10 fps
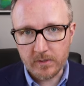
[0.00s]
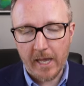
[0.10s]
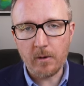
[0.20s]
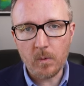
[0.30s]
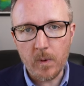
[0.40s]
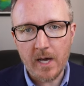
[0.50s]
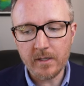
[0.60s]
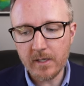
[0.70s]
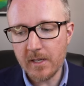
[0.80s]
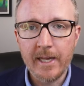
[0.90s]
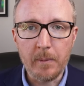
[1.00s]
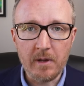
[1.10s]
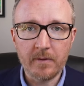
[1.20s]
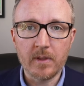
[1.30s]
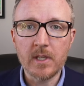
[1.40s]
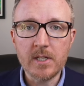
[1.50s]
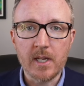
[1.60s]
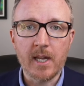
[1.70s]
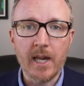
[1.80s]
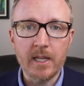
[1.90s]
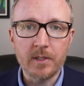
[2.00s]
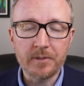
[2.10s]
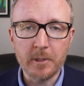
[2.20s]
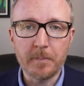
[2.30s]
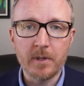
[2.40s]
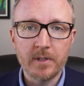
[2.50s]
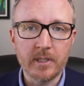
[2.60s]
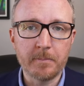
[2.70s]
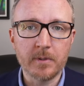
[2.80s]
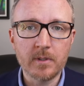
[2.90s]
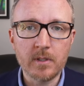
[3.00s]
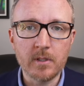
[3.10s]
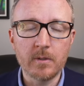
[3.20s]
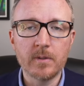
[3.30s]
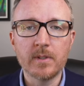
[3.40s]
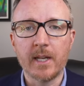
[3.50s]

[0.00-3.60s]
sound quality. However, the DJI is super simple to use,